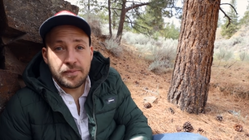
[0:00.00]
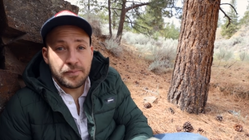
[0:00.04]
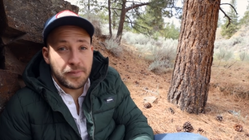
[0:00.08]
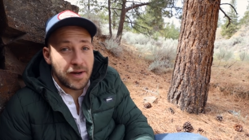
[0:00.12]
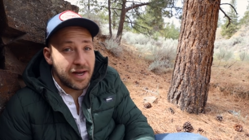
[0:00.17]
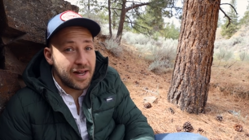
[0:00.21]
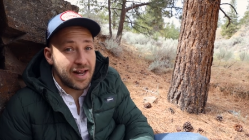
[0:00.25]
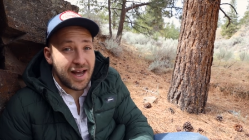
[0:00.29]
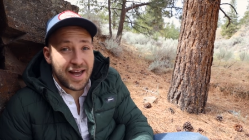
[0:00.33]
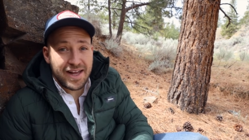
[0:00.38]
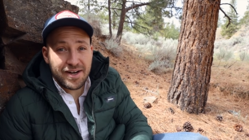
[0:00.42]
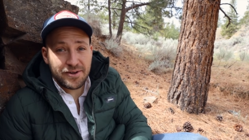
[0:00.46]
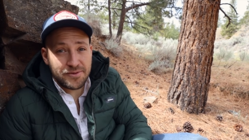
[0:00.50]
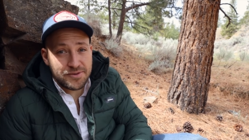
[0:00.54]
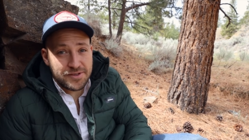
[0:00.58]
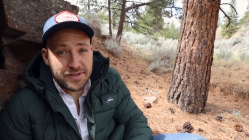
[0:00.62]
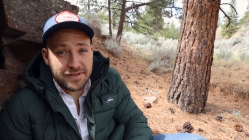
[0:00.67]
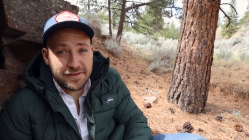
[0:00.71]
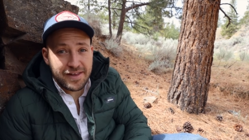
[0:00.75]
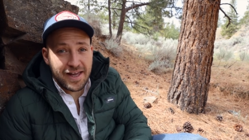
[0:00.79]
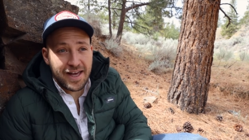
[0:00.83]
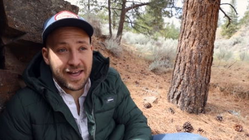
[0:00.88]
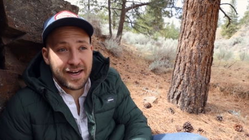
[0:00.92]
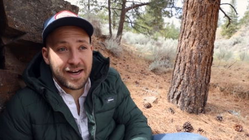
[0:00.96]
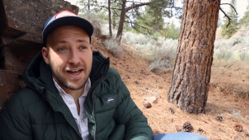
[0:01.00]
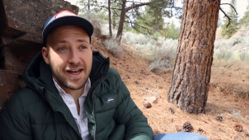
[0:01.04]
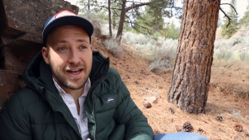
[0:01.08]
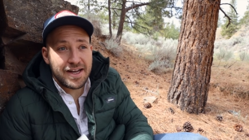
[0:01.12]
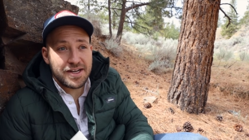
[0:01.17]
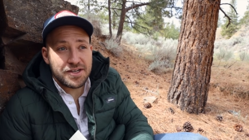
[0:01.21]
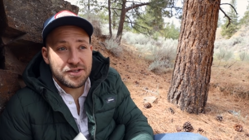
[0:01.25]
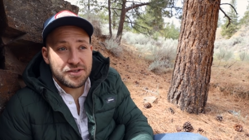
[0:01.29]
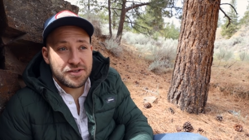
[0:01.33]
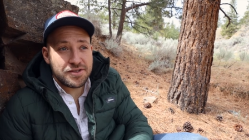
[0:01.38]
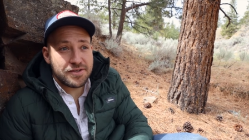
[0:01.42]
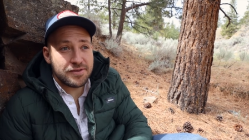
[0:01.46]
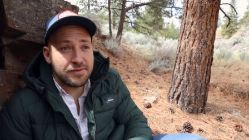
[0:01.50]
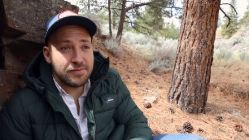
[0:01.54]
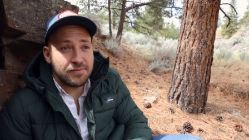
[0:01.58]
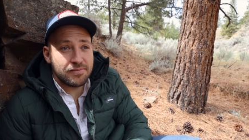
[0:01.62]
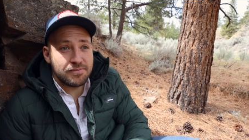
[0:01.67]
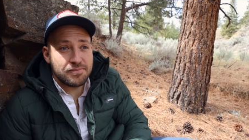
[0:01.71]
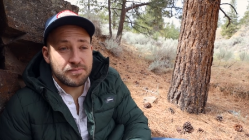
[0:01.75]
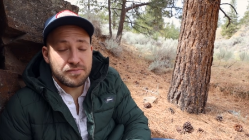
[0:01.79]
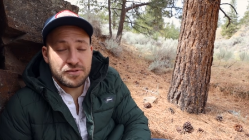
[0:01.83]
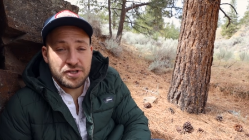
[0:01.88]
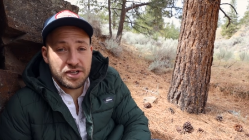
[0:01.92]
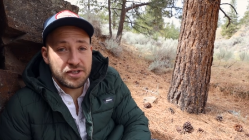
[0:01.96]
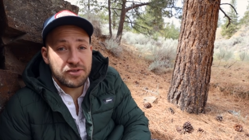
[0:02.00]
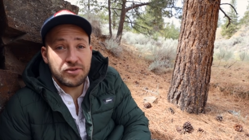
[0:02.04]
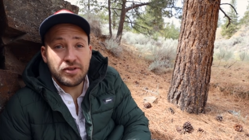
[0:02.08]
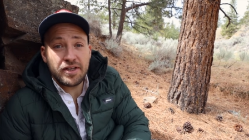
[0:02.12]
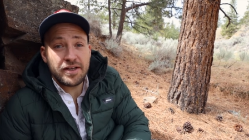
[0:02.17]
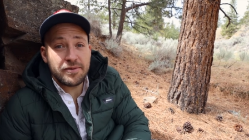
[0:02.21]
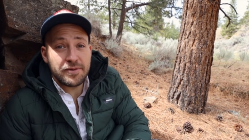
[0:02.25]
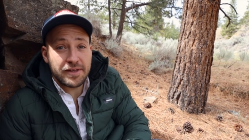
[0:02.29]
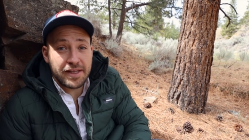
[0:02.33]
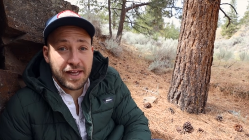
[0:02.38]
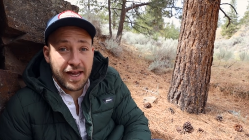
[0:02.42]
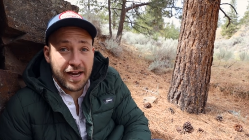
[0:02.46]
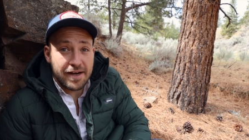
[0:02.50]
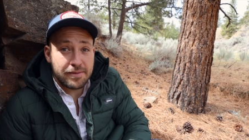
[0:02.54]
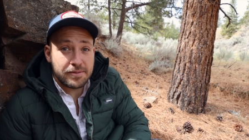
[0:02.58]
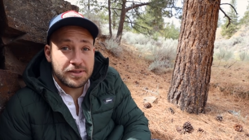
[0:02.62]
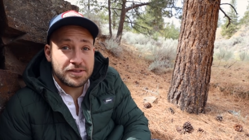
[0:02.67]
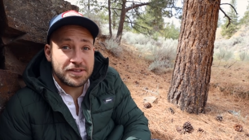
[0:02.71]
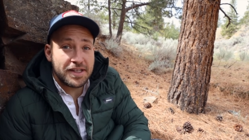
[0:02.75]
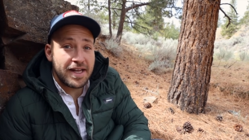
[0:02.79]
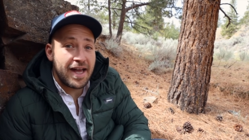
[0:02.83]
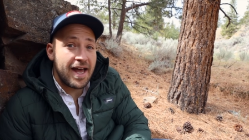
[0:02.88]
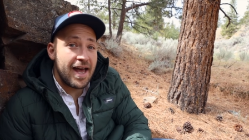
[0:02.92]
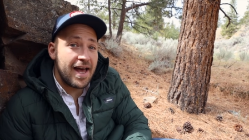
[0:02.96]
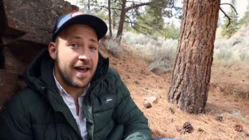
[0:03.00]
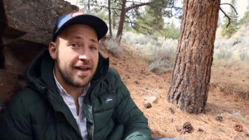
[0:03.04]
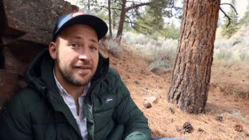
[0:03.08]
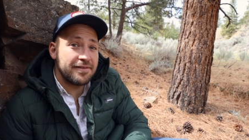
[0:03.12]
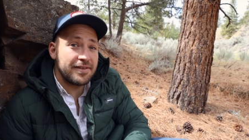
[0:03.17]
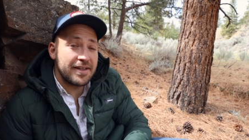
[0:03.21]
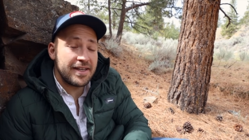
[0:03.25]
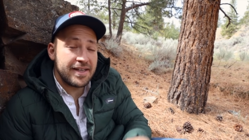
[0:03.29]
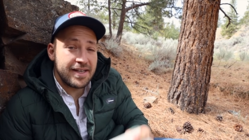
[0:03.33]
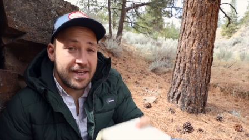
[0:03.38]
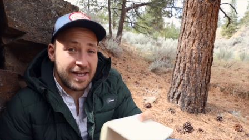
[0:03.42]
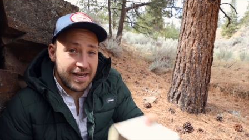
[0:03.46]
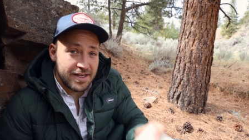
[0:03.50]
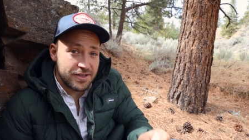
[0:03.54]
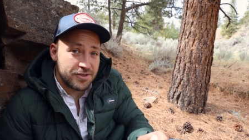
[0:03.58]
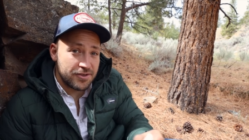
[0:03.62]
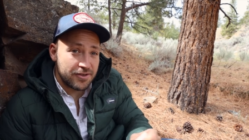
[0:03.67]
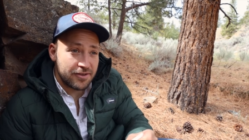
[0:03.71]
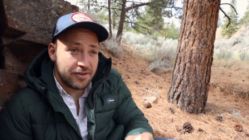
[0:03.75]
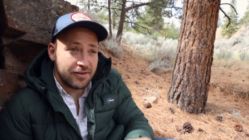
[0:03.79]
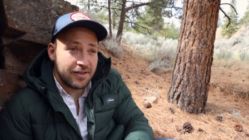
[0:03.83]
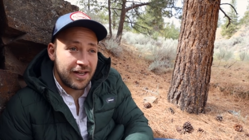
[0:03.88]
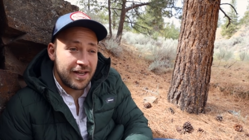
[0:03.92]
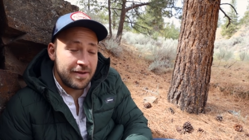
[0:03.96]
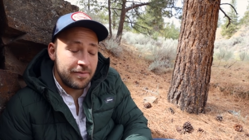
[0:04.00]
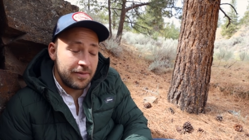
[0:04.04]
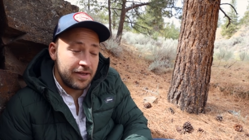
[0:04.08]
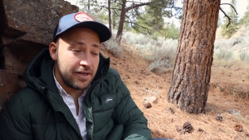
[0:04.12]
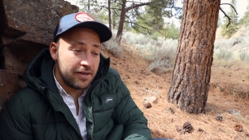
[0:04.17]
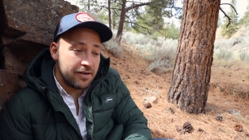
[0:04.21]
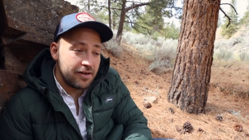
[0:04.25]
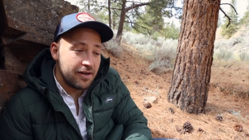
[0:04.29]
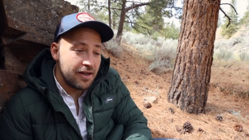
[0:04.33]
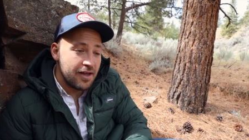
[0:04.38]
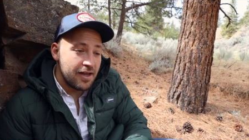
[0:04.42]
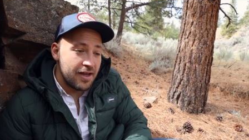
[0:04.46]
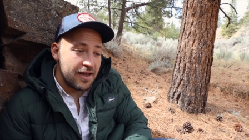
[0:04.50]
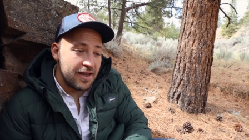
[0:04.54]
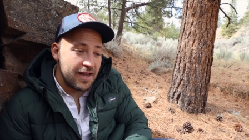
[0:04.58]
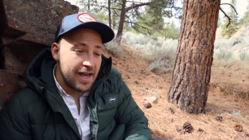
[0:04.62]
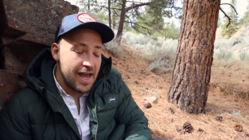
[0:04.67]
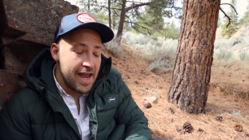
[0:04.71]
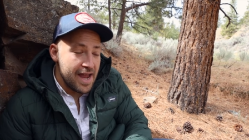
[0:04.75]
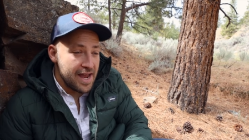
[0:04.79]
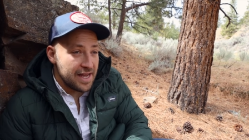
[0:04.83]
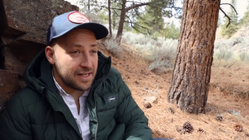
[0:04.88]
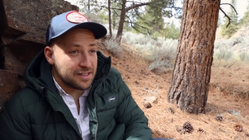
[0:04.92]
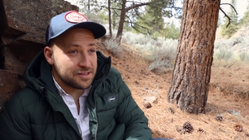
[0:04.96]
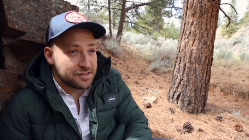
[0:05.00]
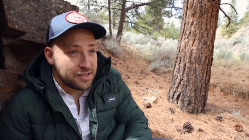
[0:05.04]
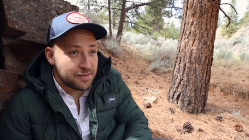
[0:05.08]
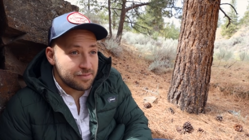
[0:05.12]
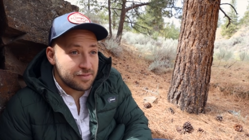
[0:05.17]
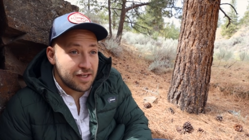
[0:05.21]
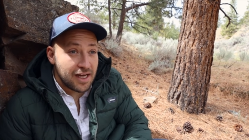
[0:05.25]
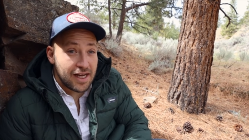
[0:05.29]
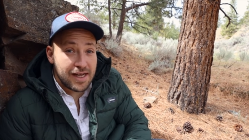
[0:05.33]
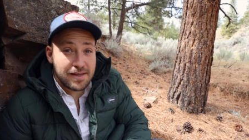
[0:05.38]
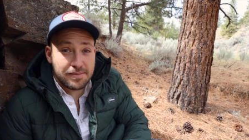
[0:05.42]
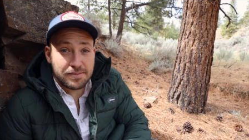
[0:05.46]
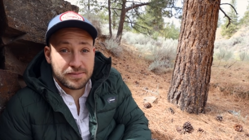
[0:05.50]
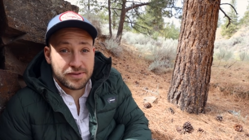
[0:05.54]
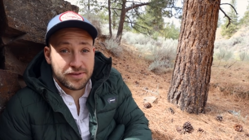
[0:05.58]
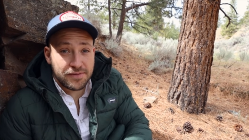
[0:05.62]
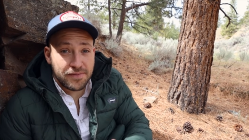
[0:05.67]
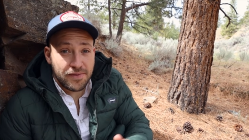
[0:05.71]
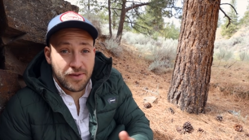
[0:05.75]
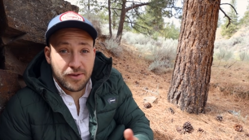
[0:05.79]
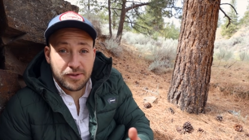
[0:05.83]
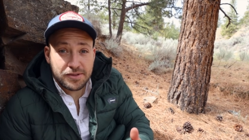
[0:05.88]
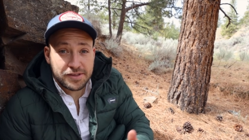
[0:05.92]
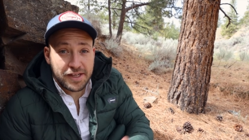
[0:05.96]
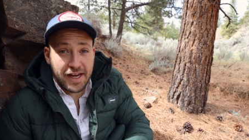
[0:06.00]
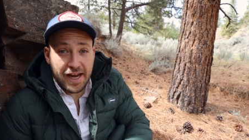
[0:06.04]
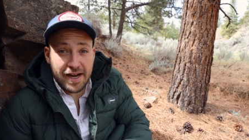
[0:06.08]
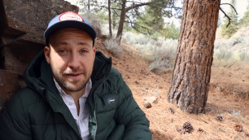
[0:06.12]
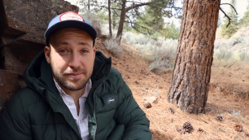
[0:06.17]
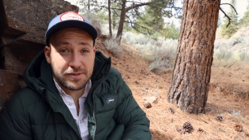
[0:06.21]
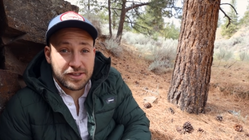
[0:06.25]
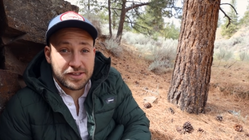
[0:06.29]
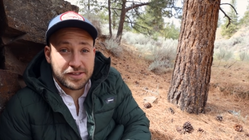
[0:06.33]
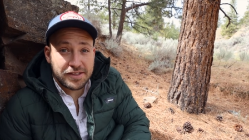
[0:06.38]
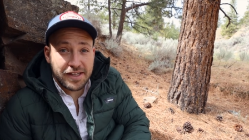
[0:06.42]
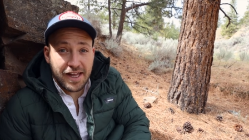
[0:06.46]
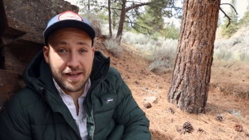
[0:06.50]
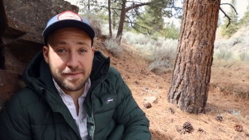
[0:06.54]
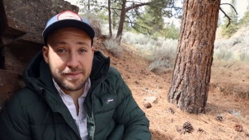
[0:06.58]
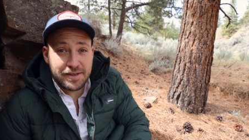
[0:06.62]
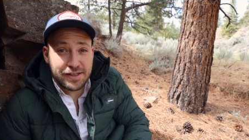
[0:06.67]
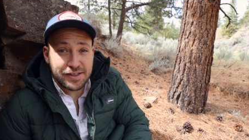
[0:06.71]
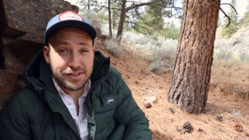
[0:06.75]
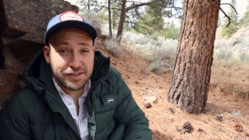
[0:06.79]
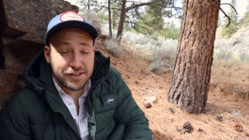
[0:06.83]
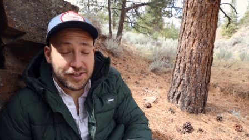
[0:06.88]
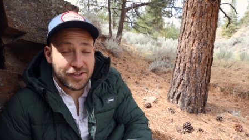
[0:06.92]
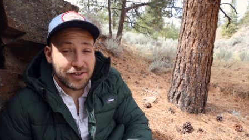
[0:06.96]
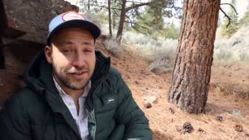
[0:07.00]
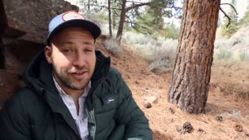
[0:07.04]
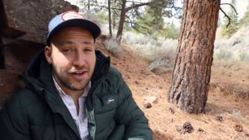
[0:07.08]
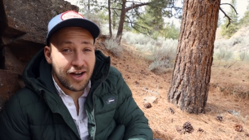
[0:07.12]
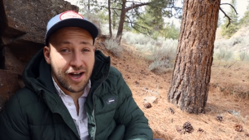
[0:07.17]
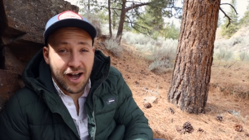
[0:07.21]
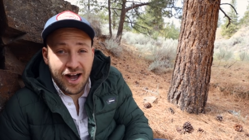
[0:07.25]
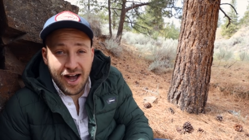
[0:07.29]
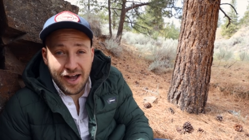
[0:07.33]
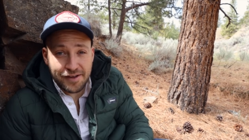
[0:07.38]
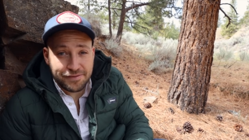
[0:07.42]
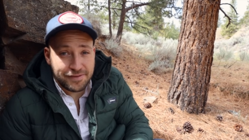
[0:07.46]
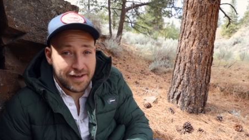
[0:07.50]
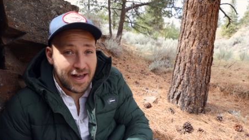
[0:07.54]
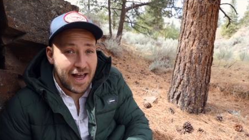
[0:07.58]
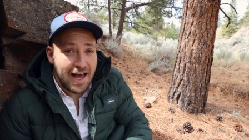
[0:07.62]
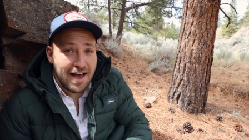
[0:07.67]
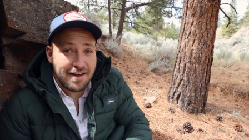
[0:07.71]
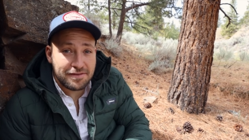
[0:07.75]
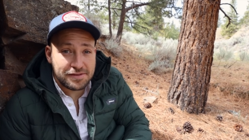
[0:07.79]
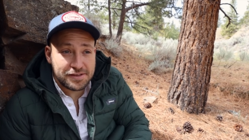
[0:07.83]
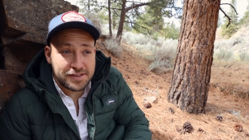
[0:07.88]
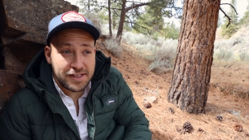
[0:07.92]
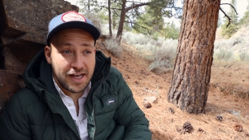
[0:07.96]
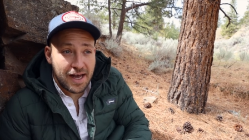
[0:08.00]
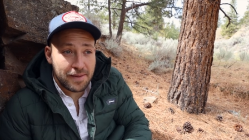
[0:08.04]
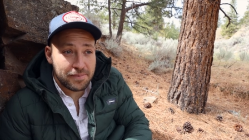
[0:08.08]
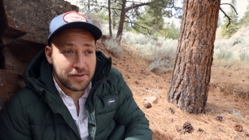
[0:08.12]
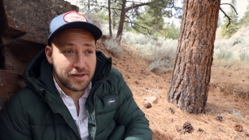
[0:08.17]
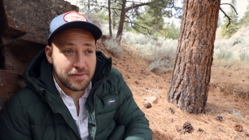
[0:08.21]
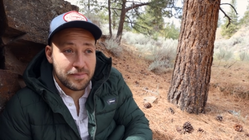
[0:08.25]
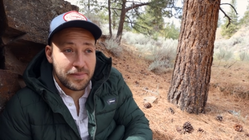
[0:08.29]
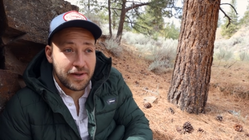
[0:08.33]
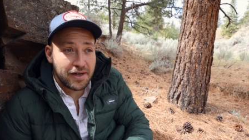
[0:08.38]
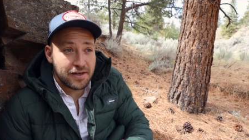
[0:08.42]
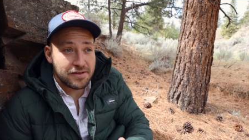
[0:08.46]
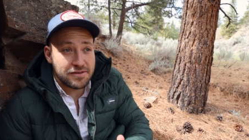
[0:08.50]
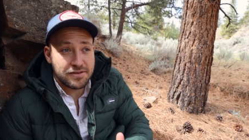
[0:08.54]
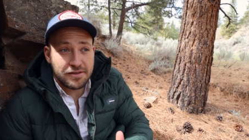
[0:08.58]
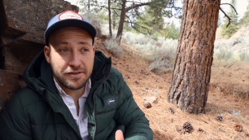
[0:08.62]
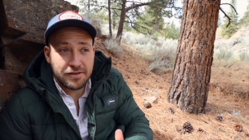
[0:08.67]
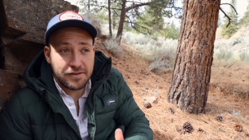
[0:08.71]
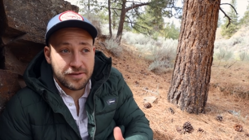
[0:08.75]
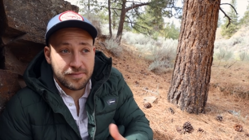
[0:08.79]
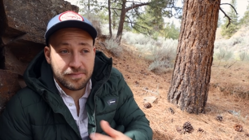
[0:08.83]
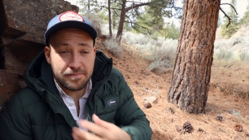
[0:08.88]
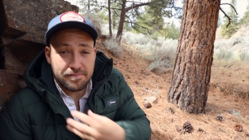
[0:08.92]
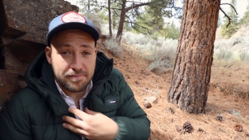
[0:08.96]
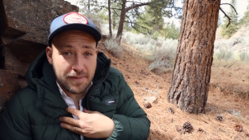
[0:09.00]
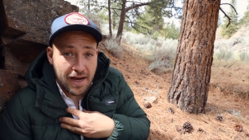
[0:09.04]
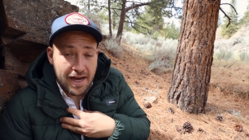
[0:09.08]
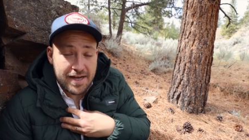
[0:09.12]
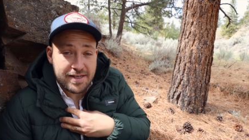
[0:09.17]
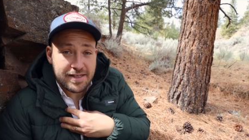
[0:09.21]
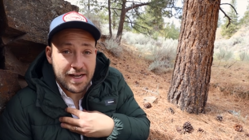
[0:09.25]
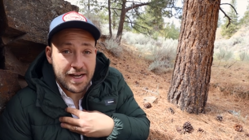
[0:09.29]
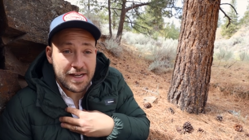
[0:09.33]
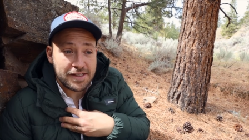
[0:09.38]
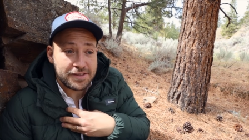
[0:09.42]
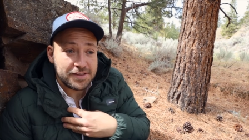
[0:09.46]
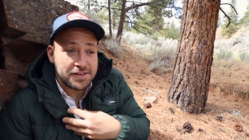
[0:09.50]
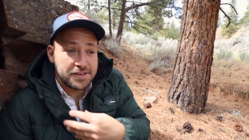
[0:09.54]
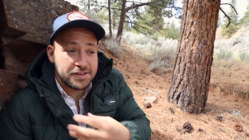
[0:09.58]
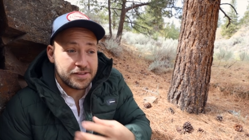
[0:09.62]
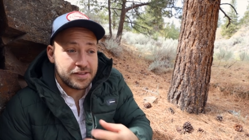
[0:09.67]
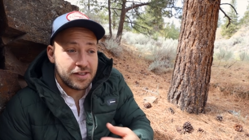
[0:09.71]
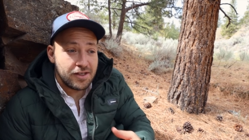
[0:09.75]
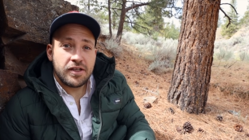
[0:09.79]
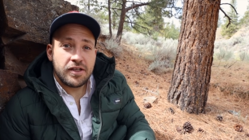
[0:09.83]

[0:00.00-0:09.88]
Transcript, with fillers: but I don't do that. I shoot generally with cameras that have an internal light meter, and sometimes those cameras' light meters are off a half stop compared to my tastes.